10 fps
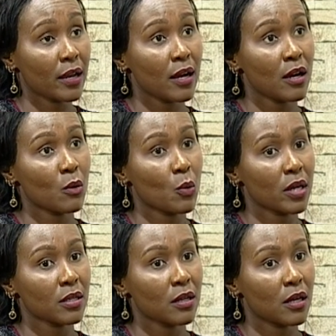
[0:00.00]
yeah
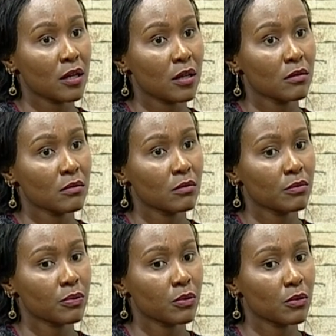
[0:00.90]
when
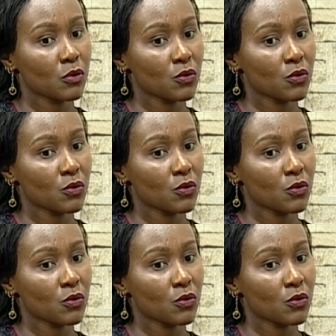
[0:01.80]
uh,